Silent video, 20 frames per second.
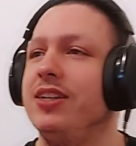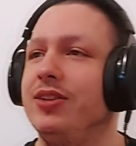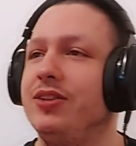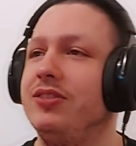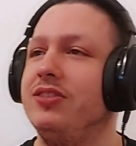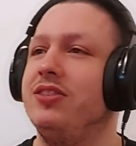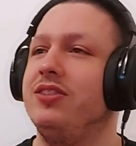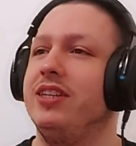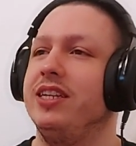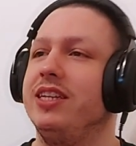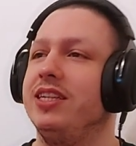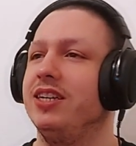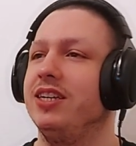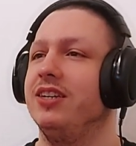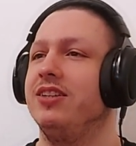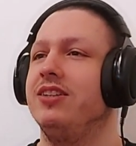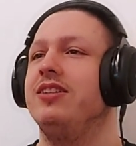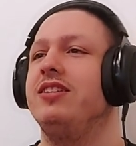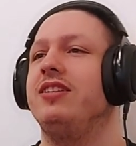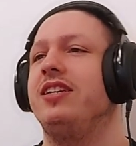The
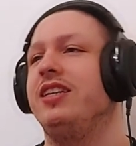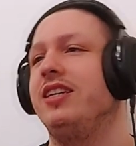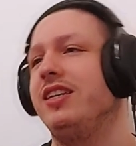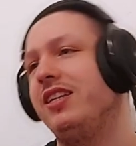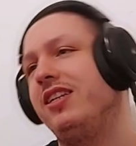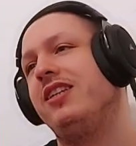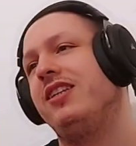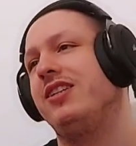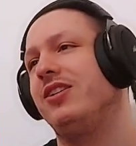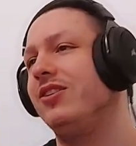second take,